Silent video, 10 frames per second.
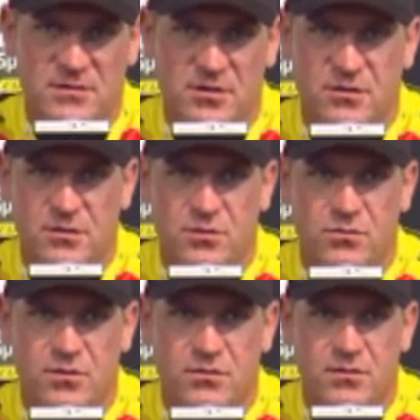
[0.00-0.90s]
car that we
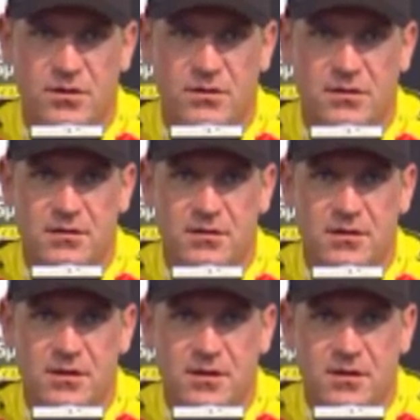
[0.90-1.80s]
won with, and
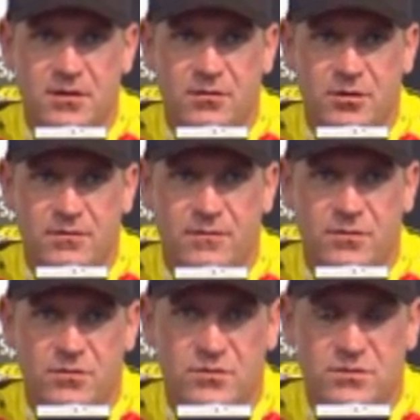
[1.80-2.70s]
looking
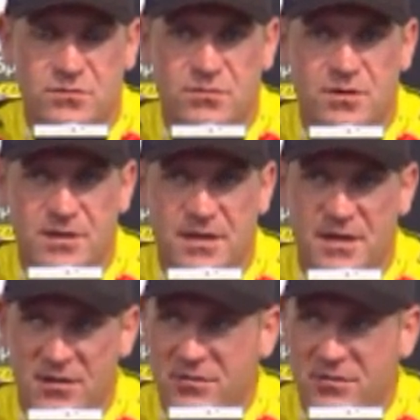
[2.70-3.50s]
forward to getting on a